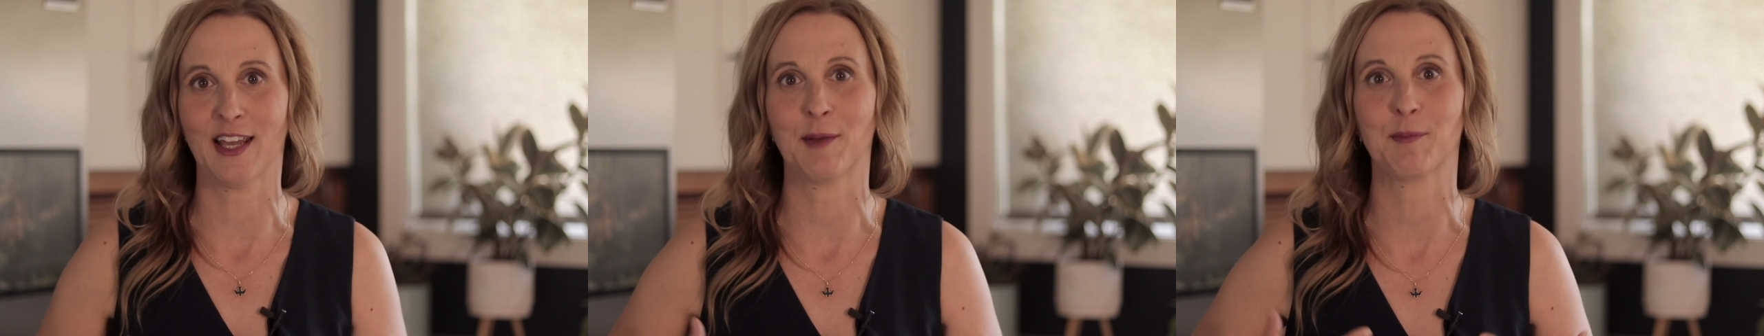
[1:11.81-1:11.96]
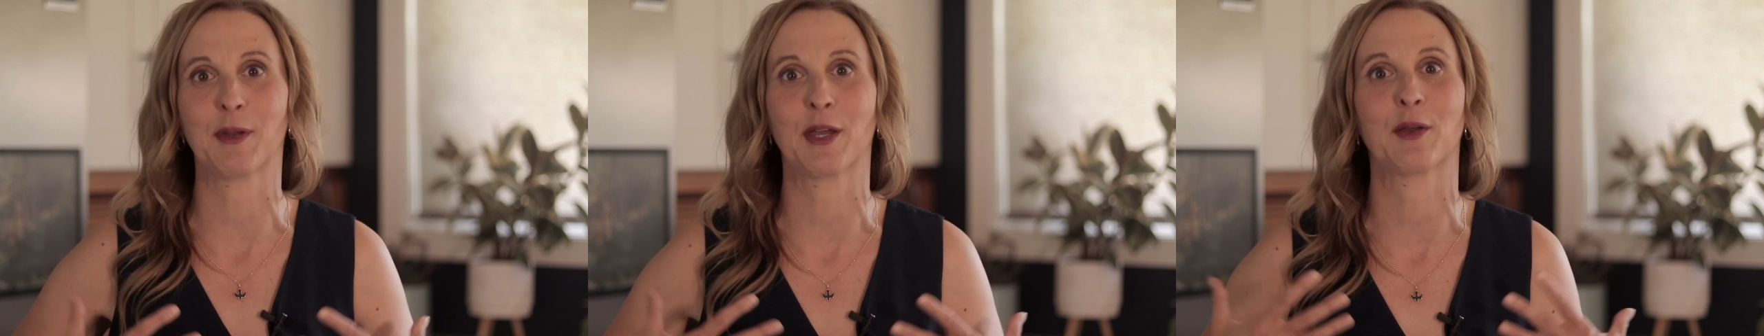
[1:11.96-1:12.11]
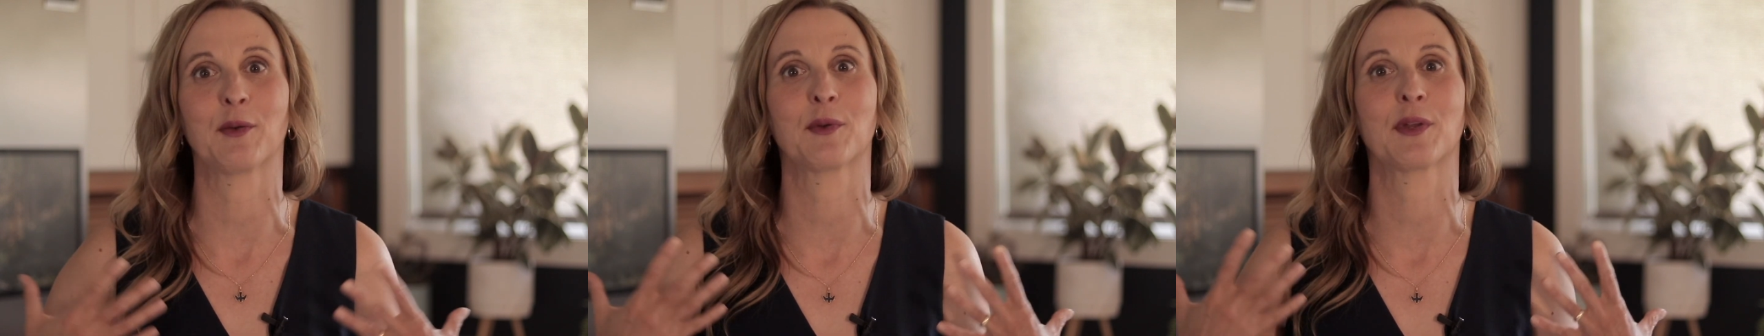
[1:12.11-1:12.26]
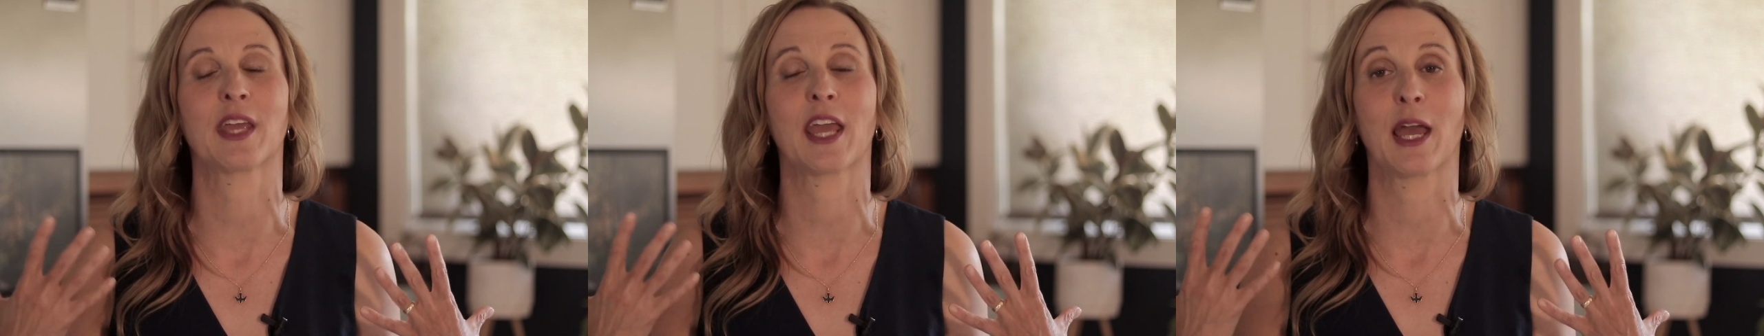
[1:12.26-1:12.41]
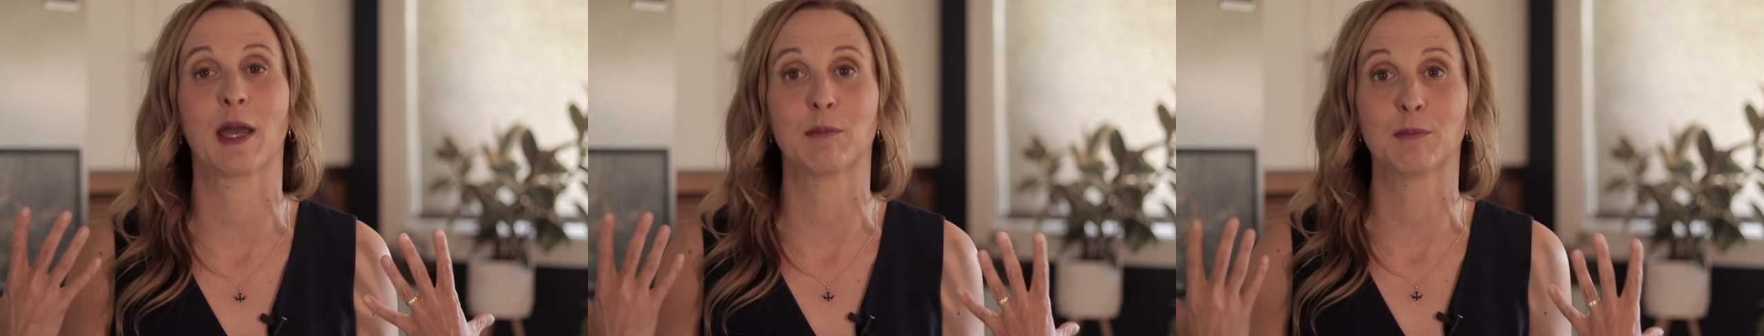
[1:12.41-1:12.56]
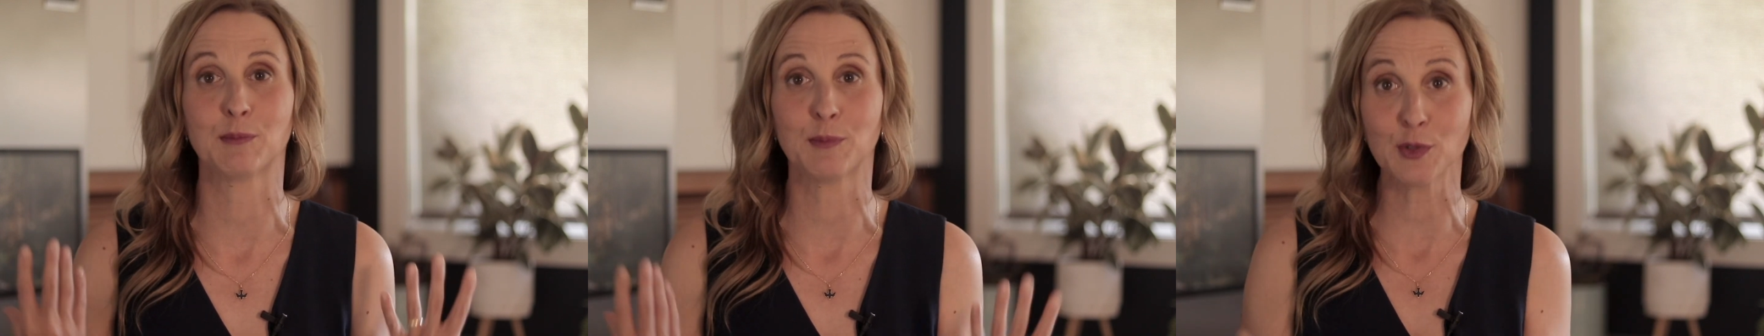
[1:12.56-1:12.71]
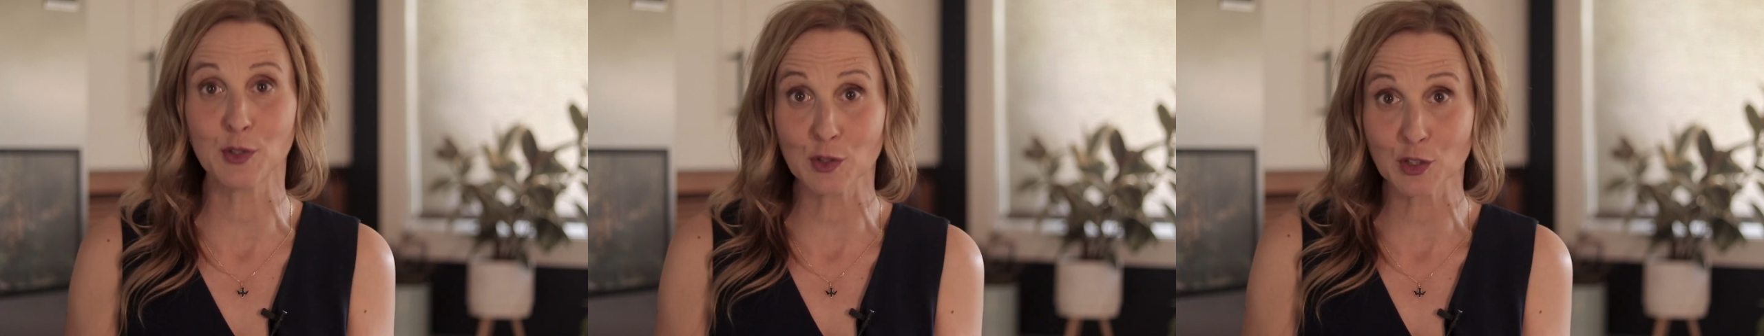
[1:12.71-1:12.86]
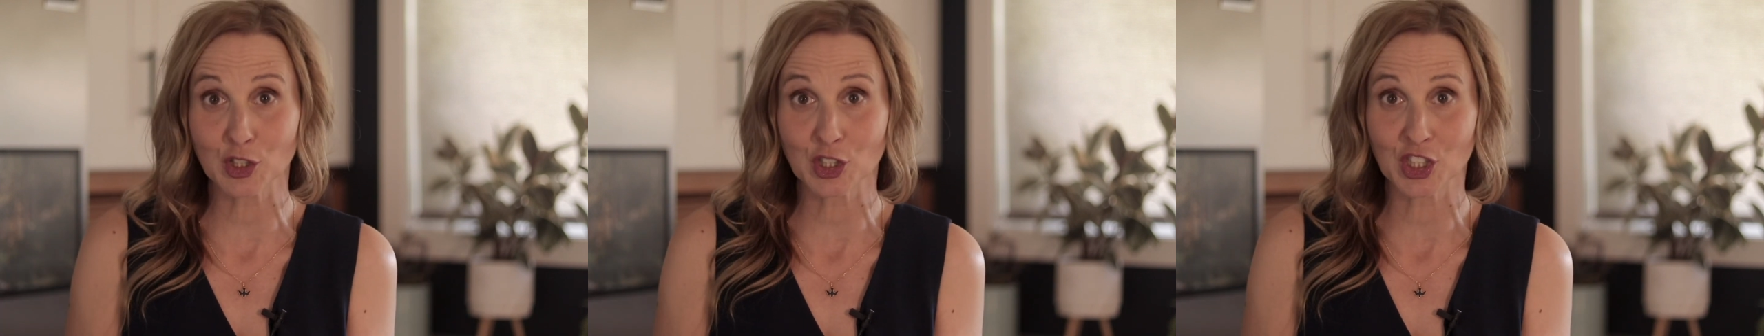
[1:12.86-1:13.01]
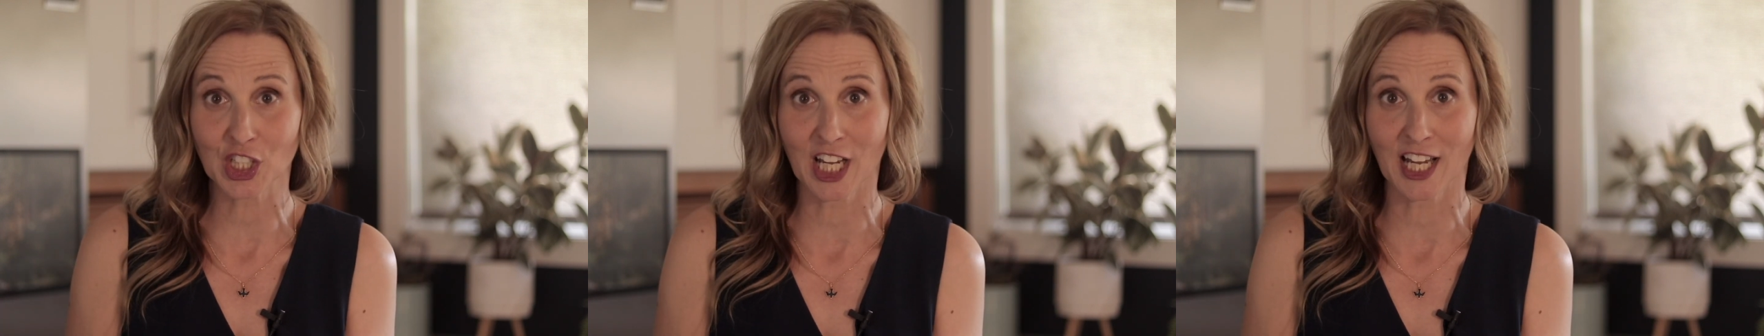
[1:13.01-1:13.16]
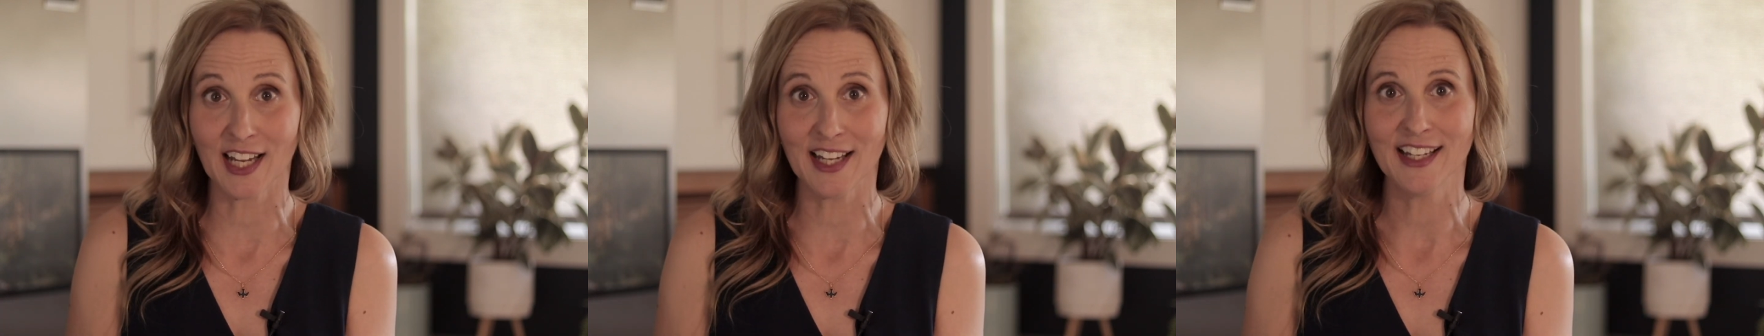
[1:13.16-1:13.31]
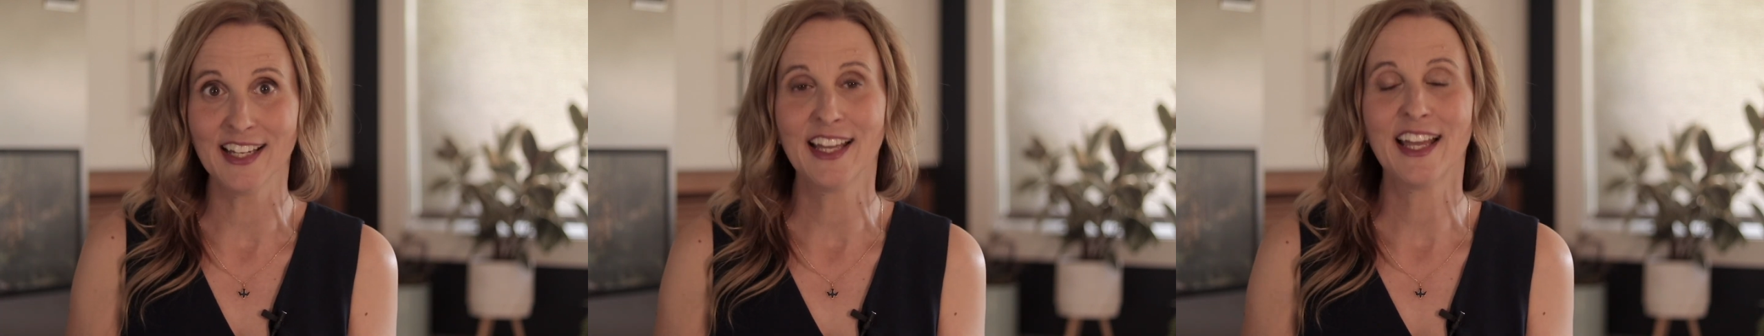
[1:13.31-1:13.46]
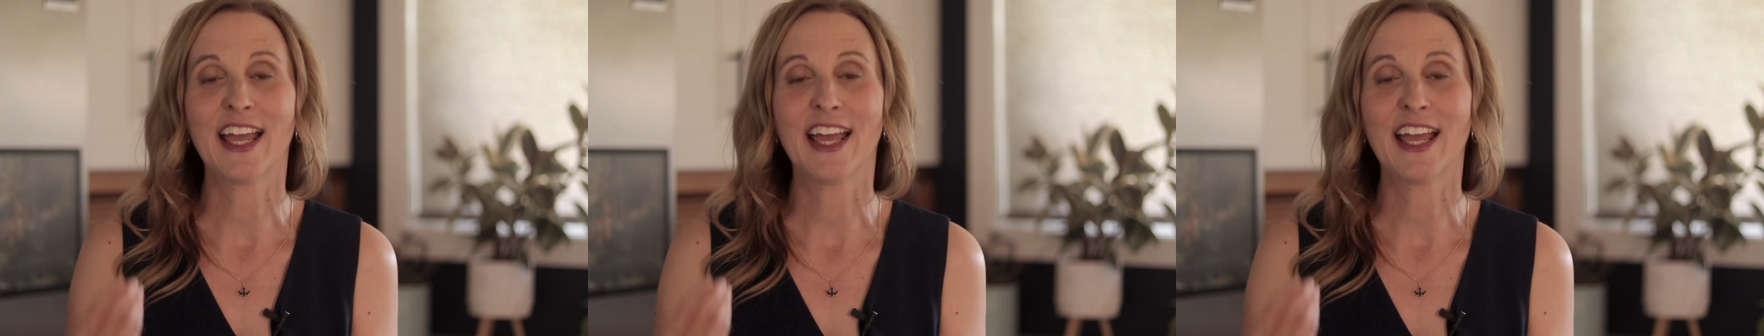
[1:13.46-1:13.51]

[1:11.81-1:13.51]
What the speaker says: about kombucha